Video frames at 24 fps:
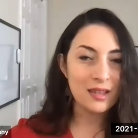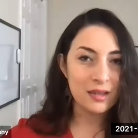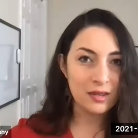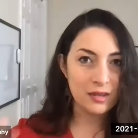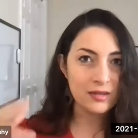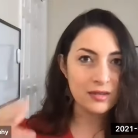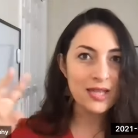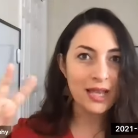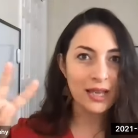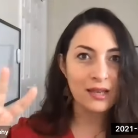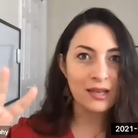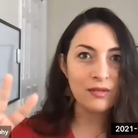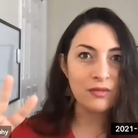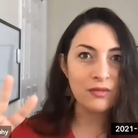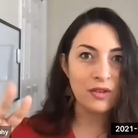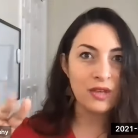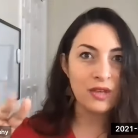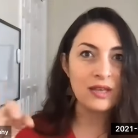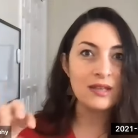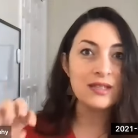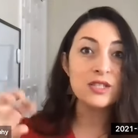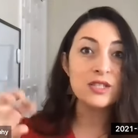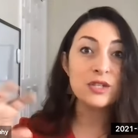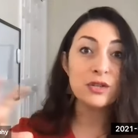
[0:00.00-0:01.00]
The second
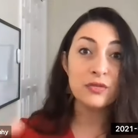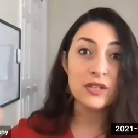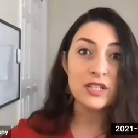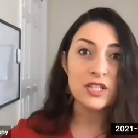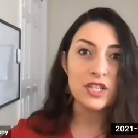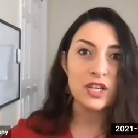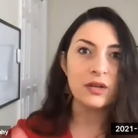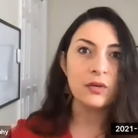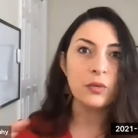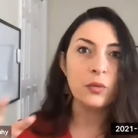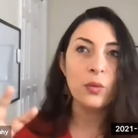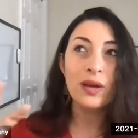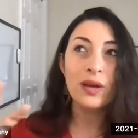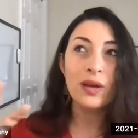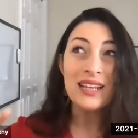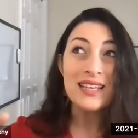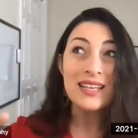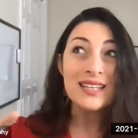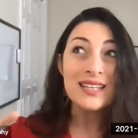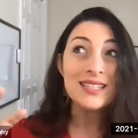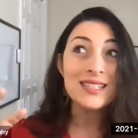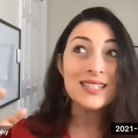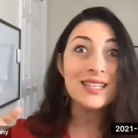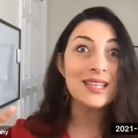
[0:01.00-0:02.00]
V is your vision.
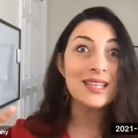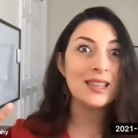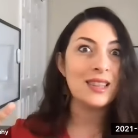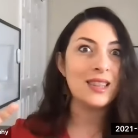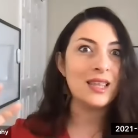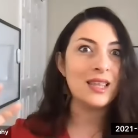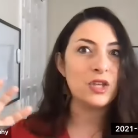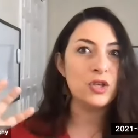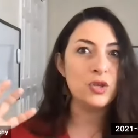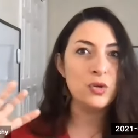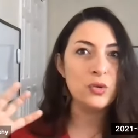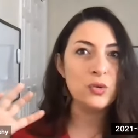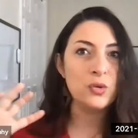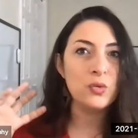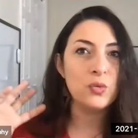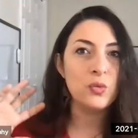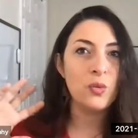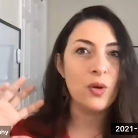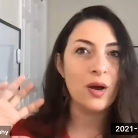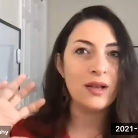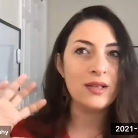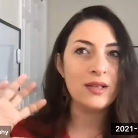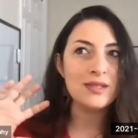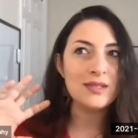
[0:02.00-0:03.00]
What is it that you
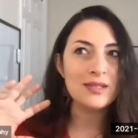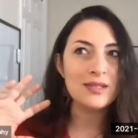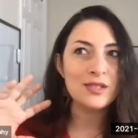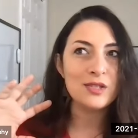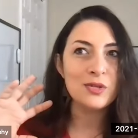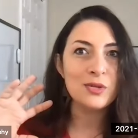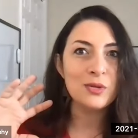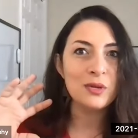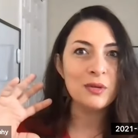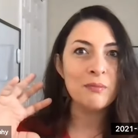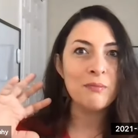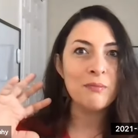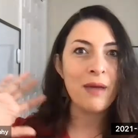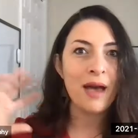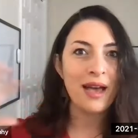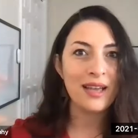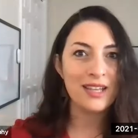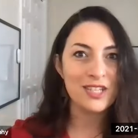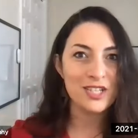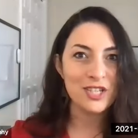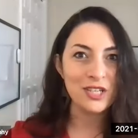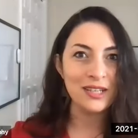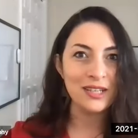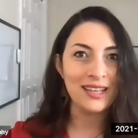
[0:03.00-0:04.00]
want to
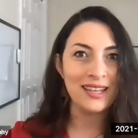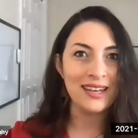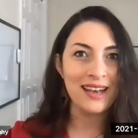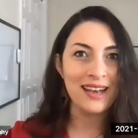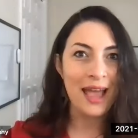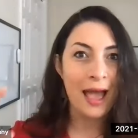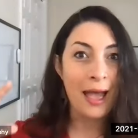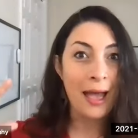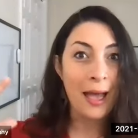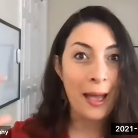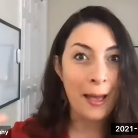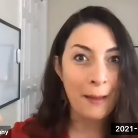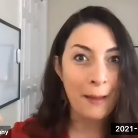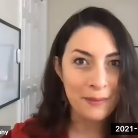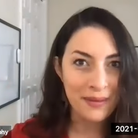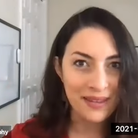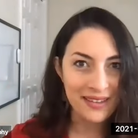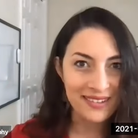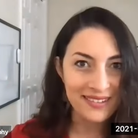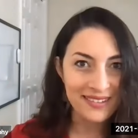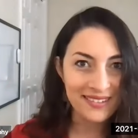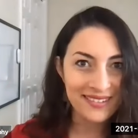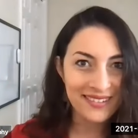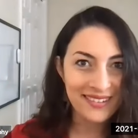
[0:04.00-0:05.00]
imagine can
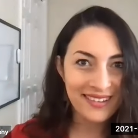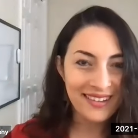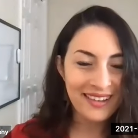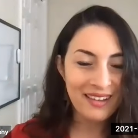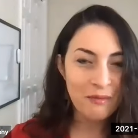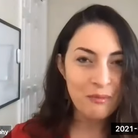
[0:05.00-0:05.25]
happen